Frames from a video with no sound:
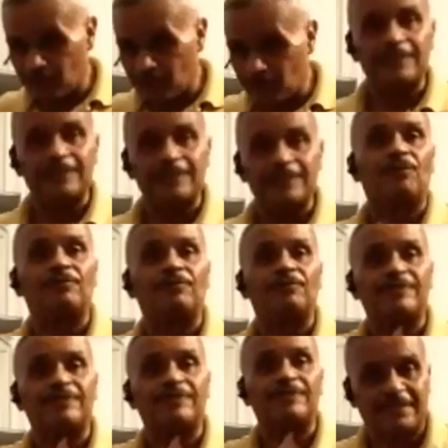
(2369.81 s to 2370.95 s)
So there's
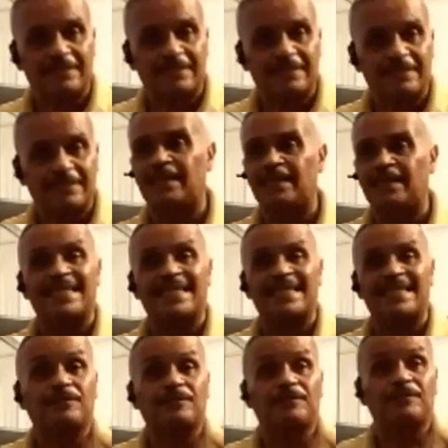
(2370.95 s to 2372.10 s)
an
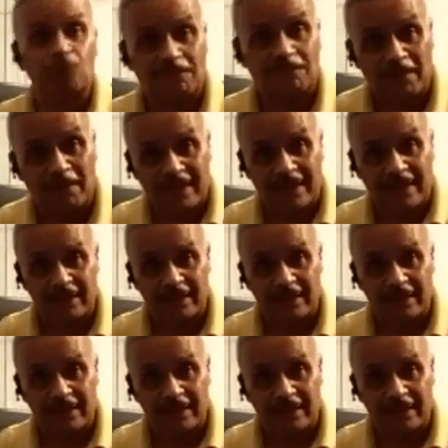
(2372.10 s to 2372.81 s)
attitude of playing